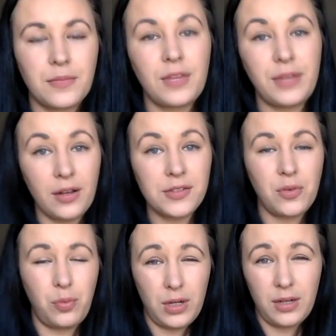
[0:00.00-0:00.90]
They also
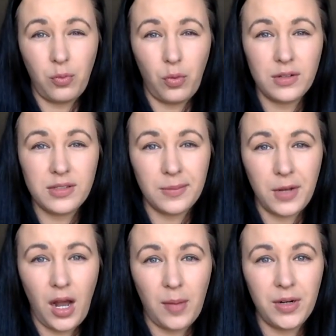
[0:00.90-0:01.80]
would have worn some
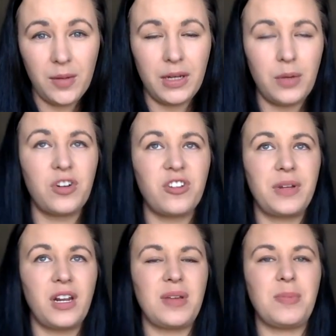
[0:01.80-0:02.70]
copper, but it would have
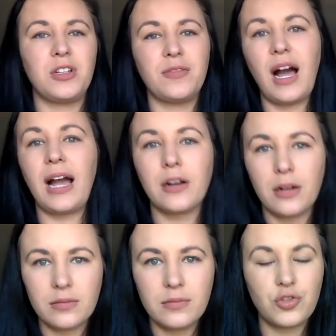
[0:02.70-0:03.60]
been on people of a
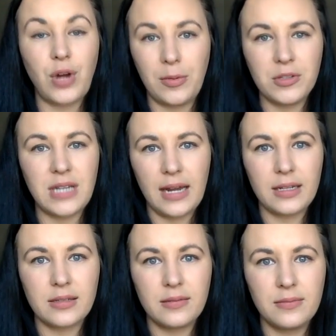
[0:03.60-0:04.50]
higher tribal
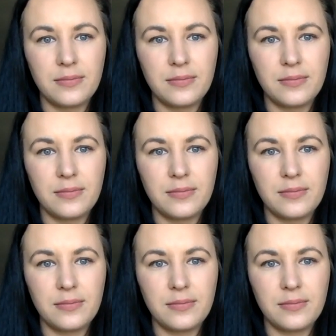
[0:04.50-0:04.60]
status.